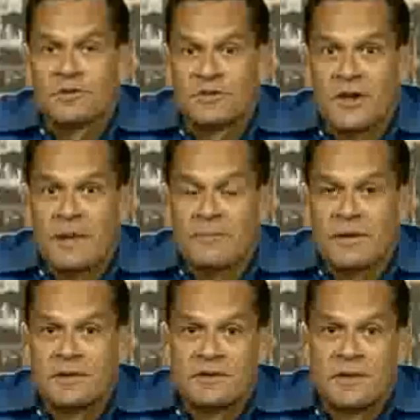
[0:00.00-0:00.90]
don't want to
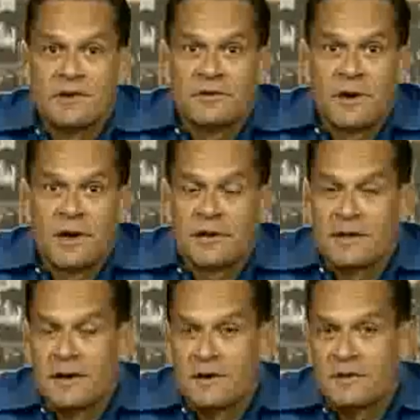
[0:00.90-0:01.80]
stop the insider
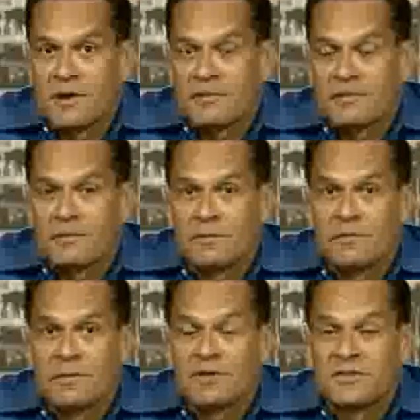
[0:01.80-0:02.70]
trading. They're not
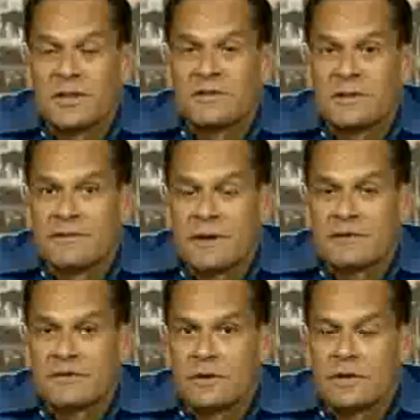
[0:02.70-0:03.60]
really sensitive to
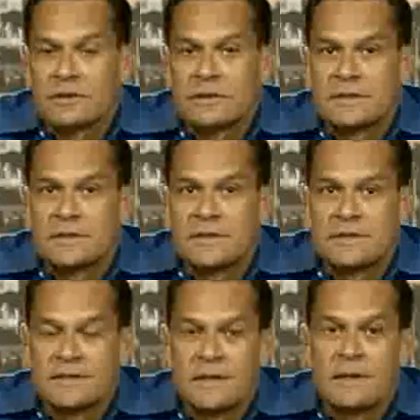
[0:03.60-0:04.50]
how serious this
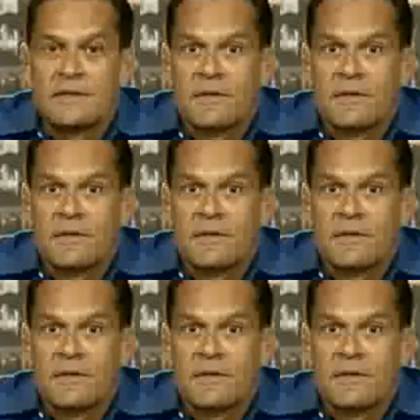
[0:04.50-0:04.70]
is.